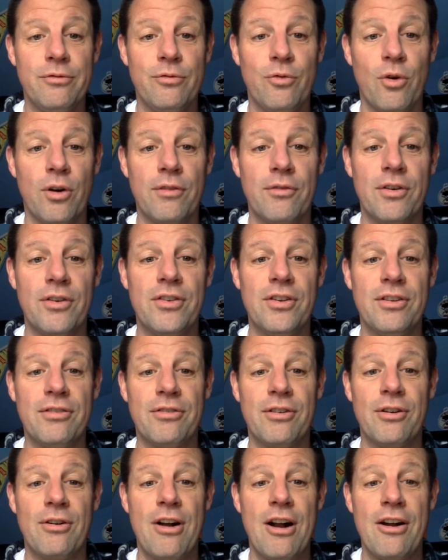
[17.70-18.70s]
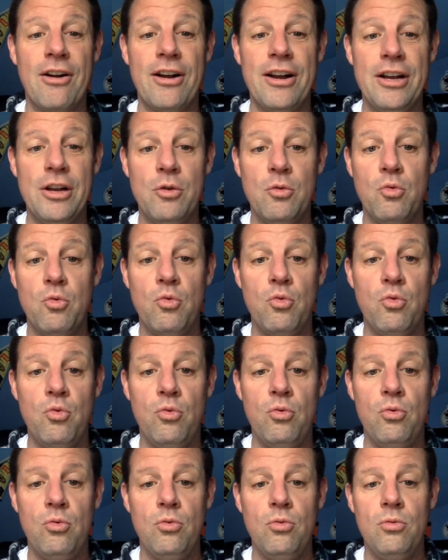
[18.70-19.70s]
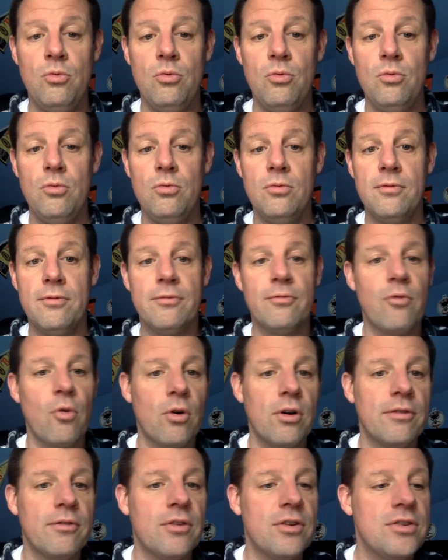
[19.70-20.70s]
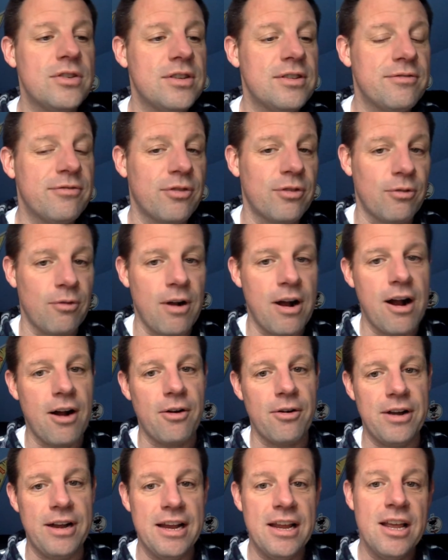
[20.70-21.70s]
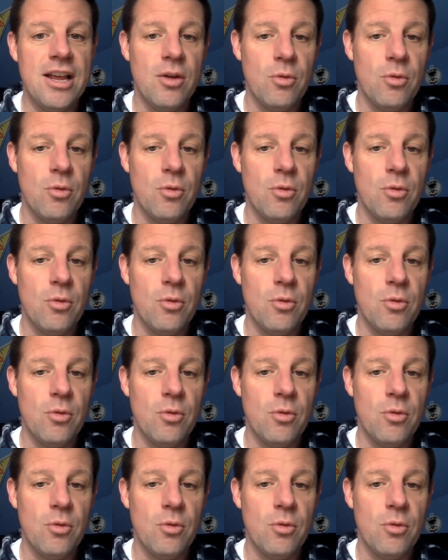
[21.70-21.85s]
Ford versus Ferrari. Ford versus Ferrari,